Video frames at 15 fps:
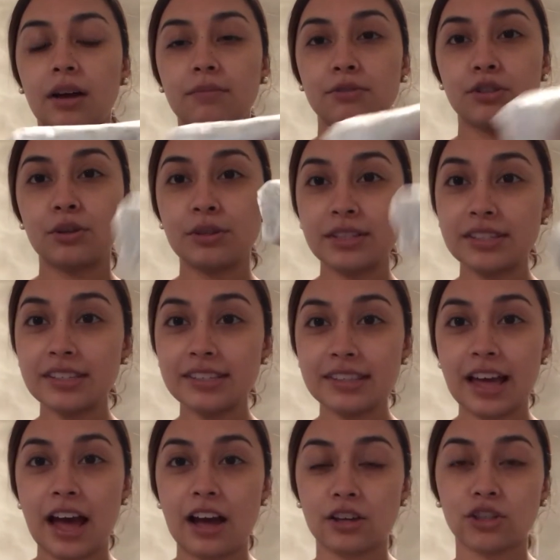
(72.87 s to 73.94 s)
So this is
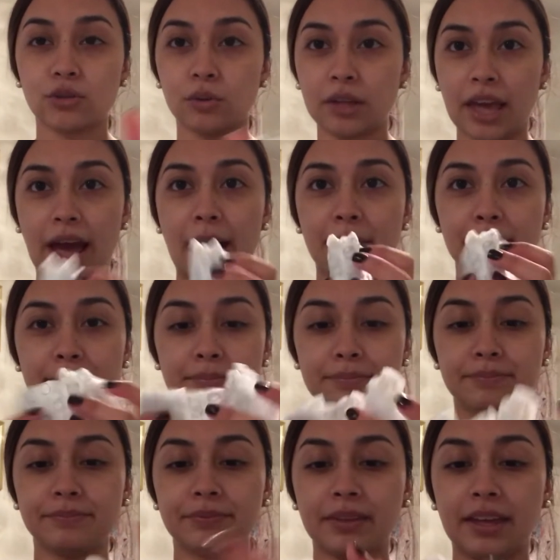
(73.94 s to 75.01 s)
the actual cap,
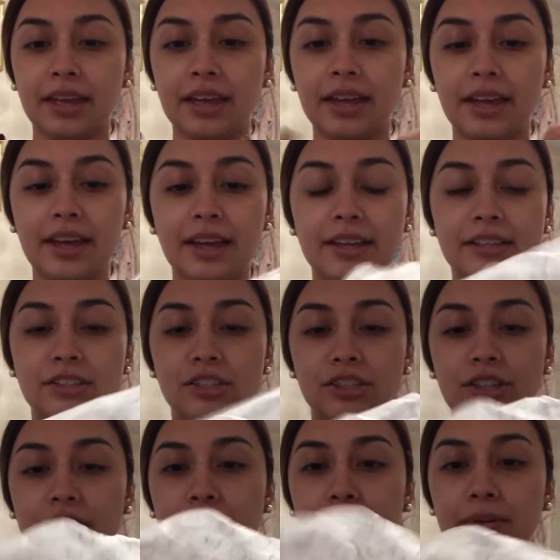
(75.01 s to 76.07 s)
and you're
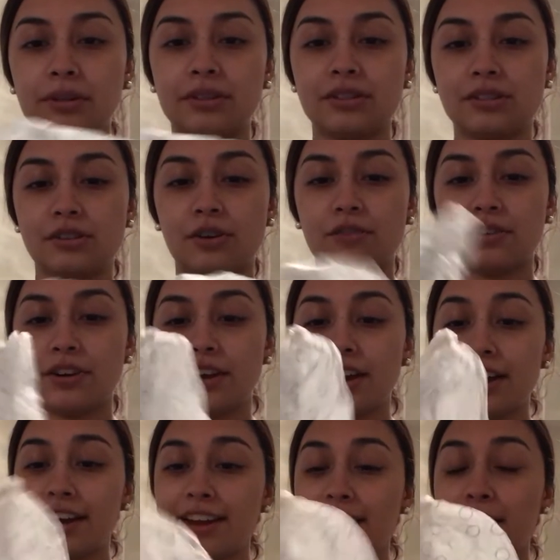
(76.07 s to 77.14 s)
gonna put this over your
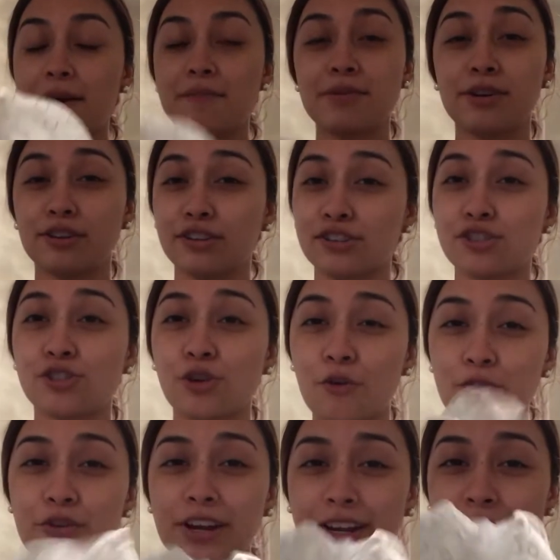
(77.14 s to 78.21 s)
head. I'm gonna look so
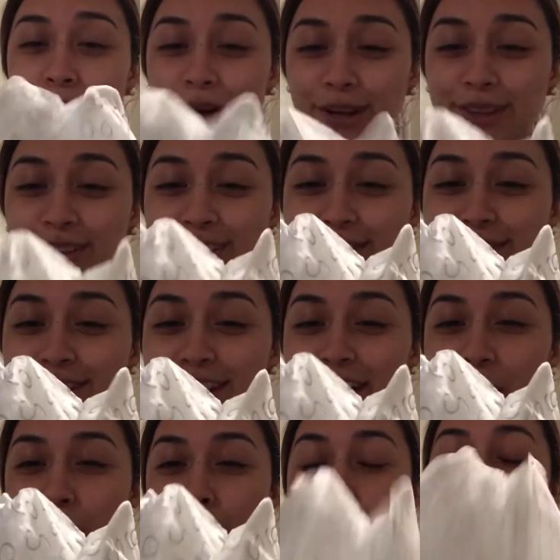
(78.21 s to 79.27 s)
funny wearing this,
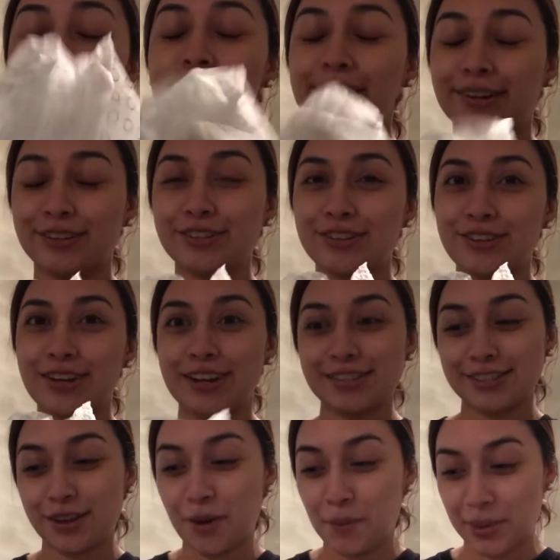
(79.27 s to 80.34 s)
but I'll show you
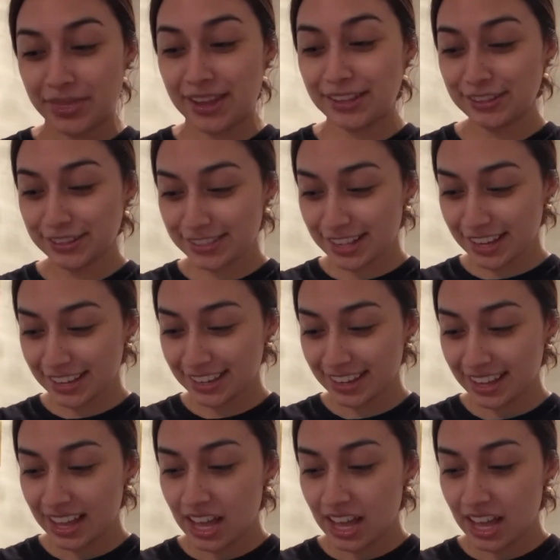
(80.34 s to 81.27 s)
guys what that looks like.